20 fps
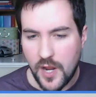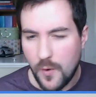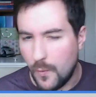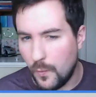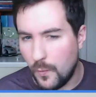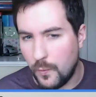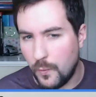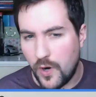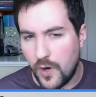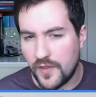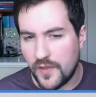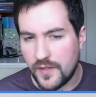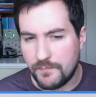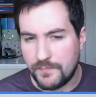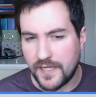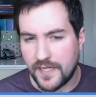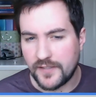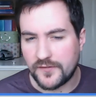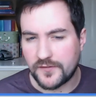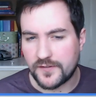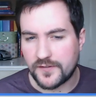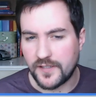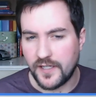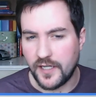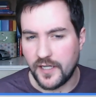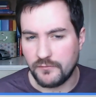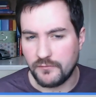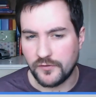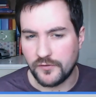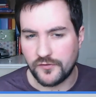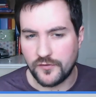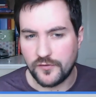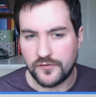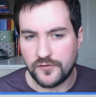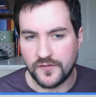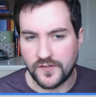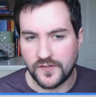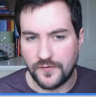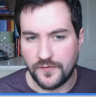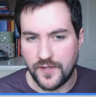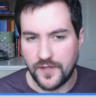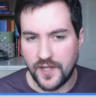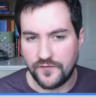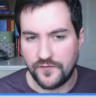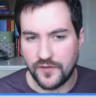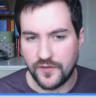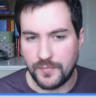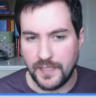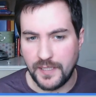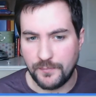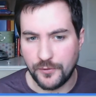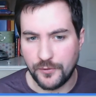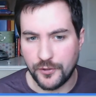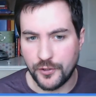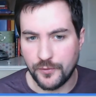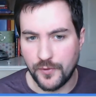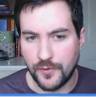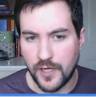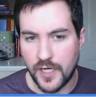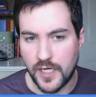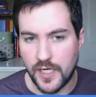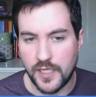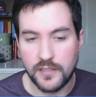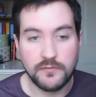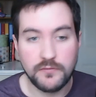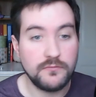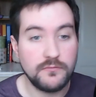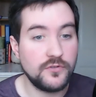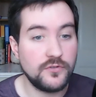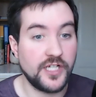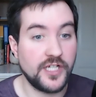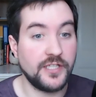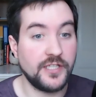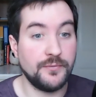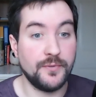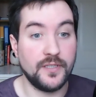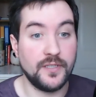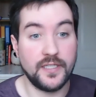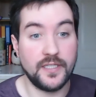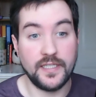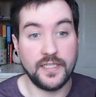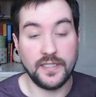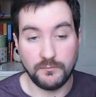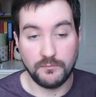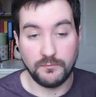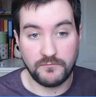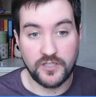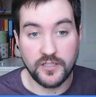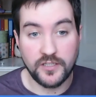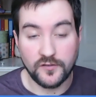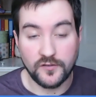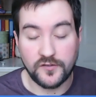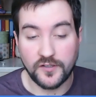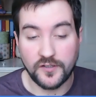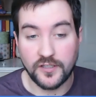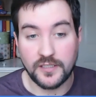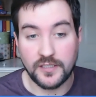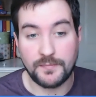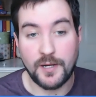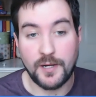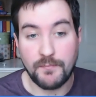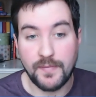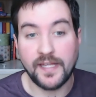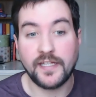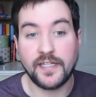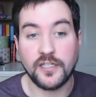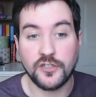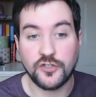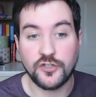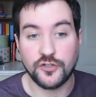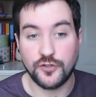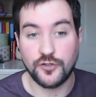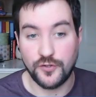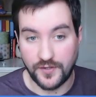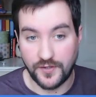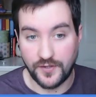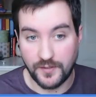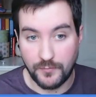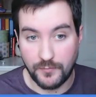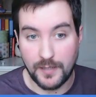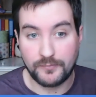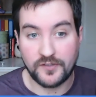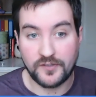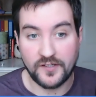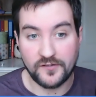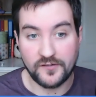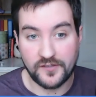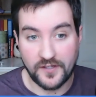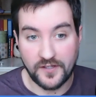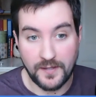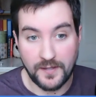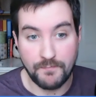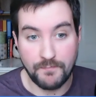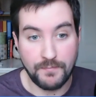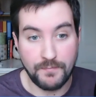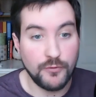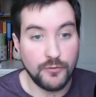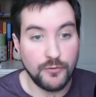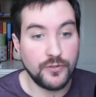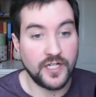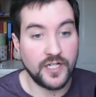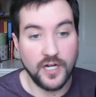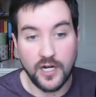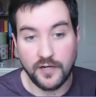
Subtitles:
What are the best resources out there for people who are genuinely concerned about making sure that the websites that they're building are